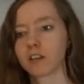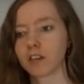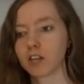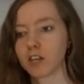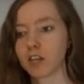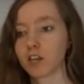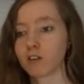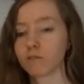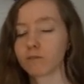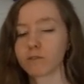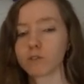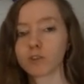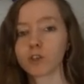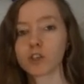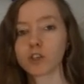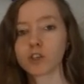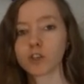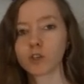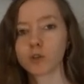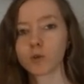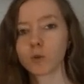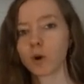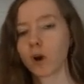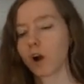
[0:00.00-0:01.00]
if
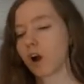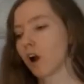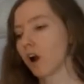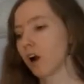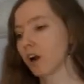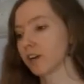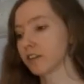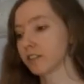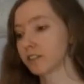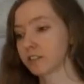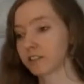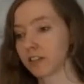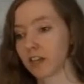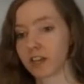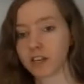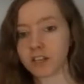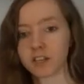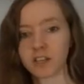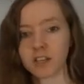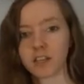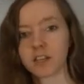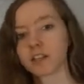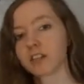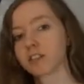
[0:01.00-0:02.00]
you are standing,